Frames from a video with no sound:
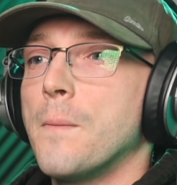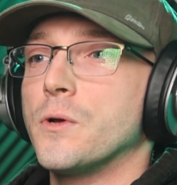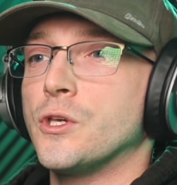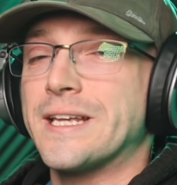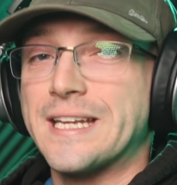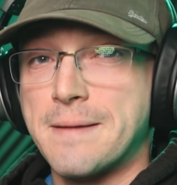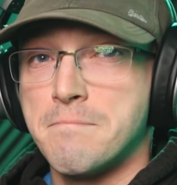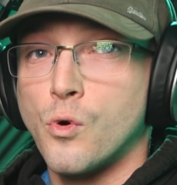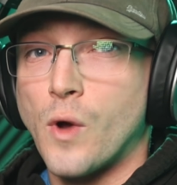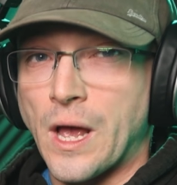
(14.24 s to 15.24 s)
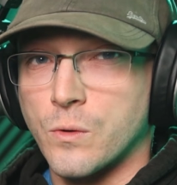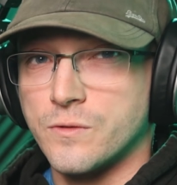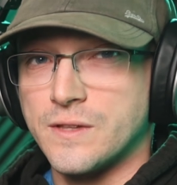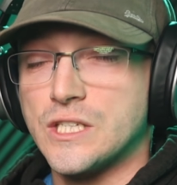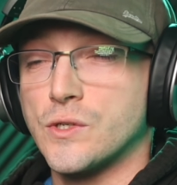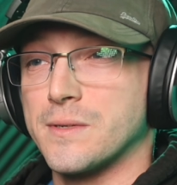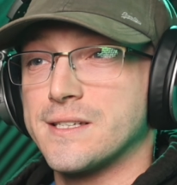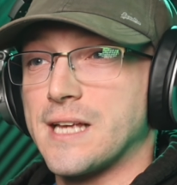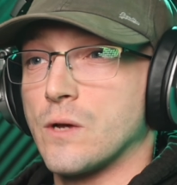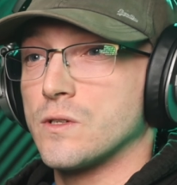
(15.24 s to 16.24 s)
but you're going to get more out of this from a
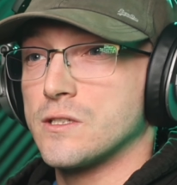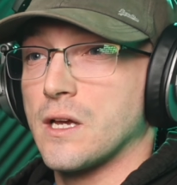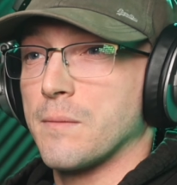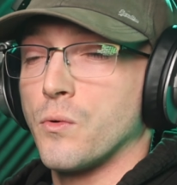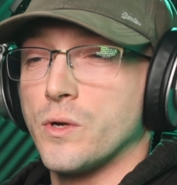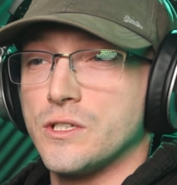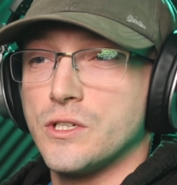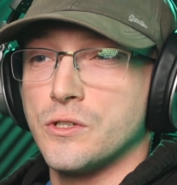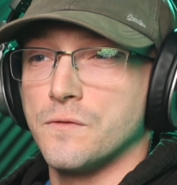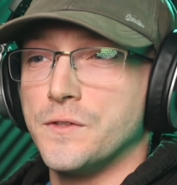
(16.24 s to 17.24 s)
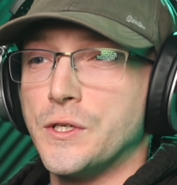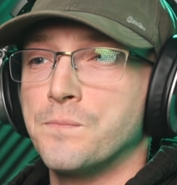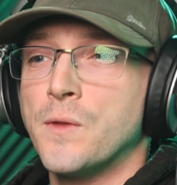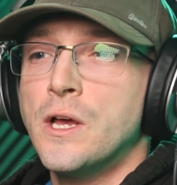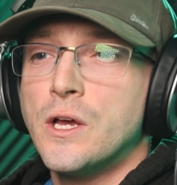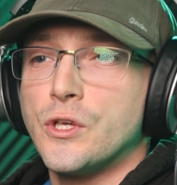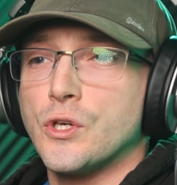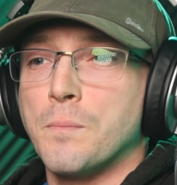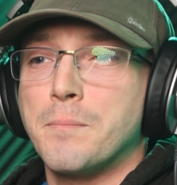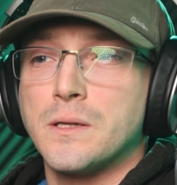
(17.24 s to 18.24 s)
sound design point of view. You
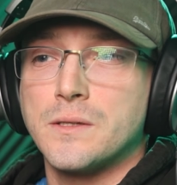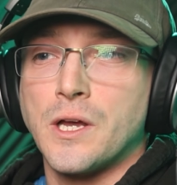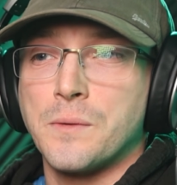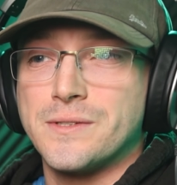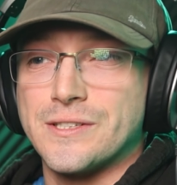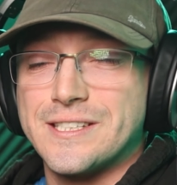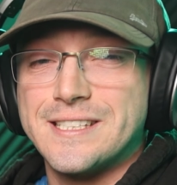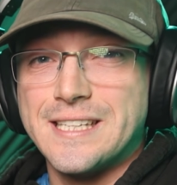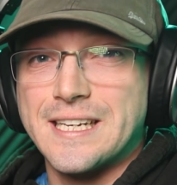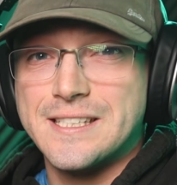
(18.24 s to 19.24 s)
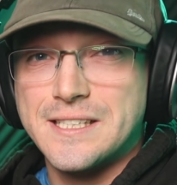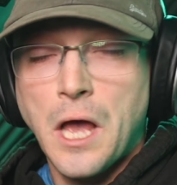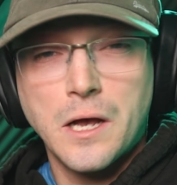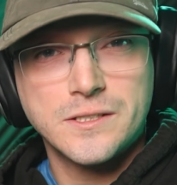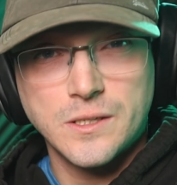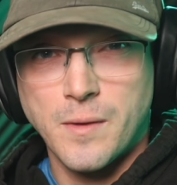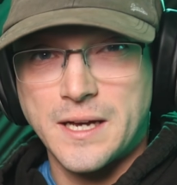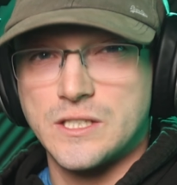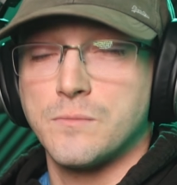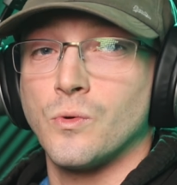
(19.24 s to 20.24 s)
can build up to 6
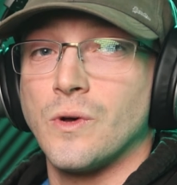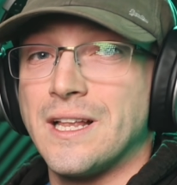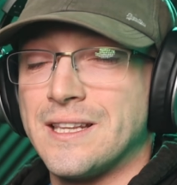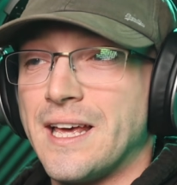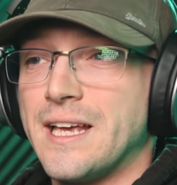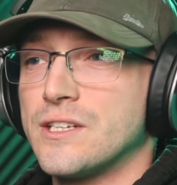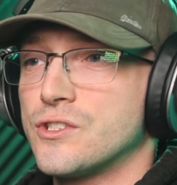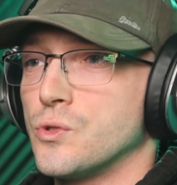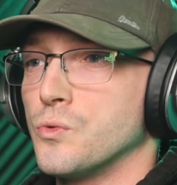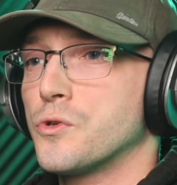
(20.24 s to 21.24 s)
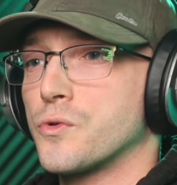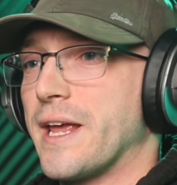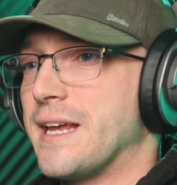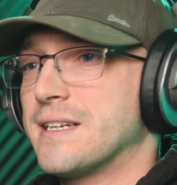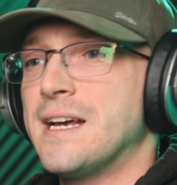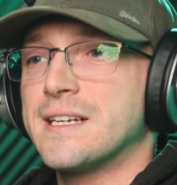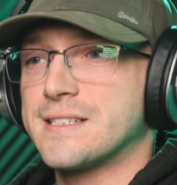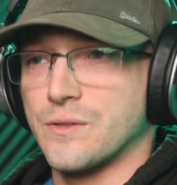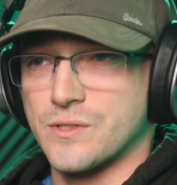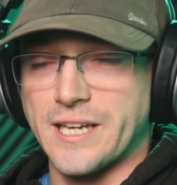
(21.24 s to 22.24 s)
customizable layers to create
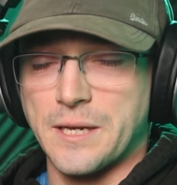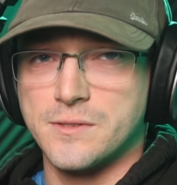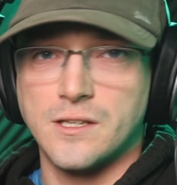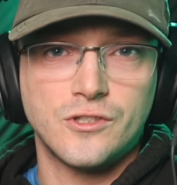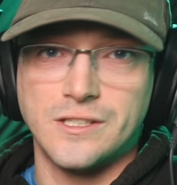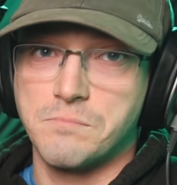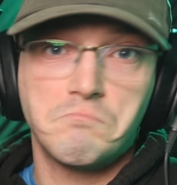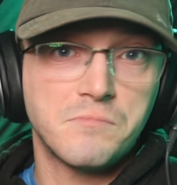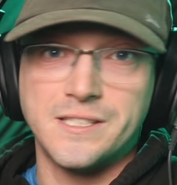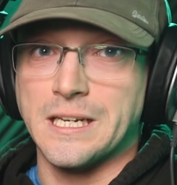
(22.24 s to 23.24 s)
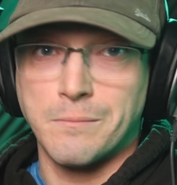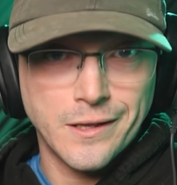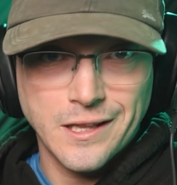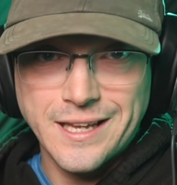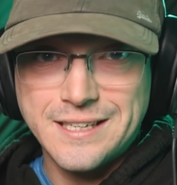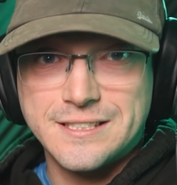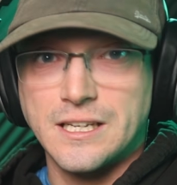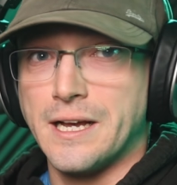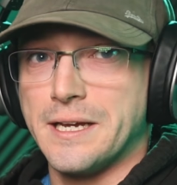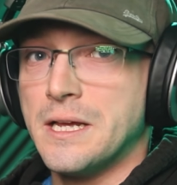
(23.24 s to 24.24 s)
soundscapes such as sitting by the
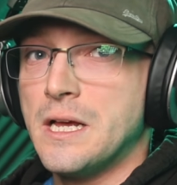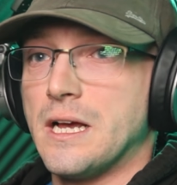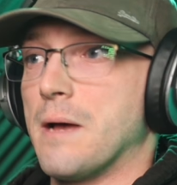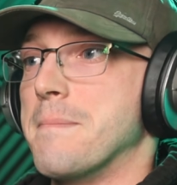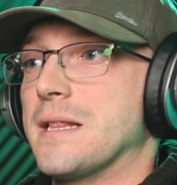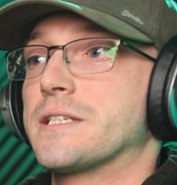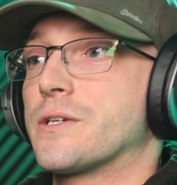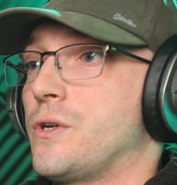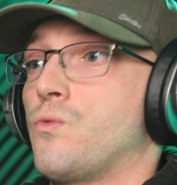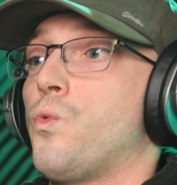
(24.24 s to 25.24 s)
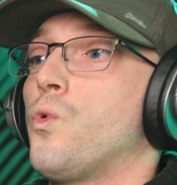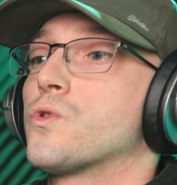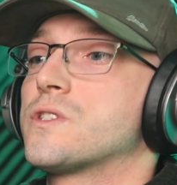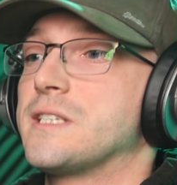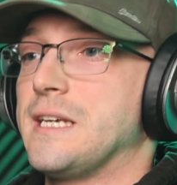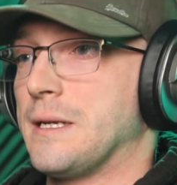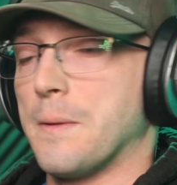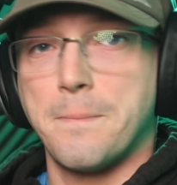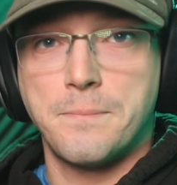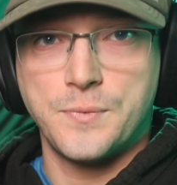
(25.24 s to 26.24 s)
lakeside, a military war scene,
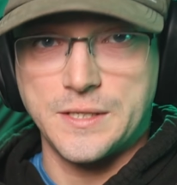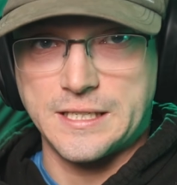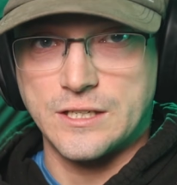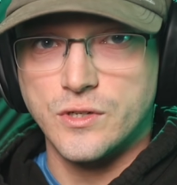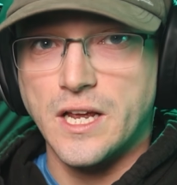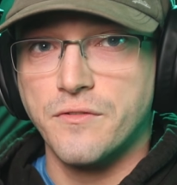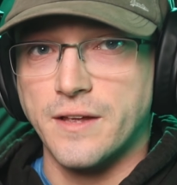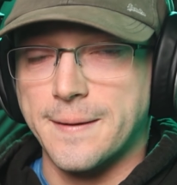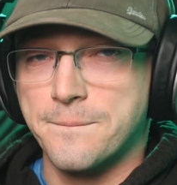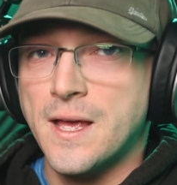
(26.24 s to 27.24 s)
busy traffic.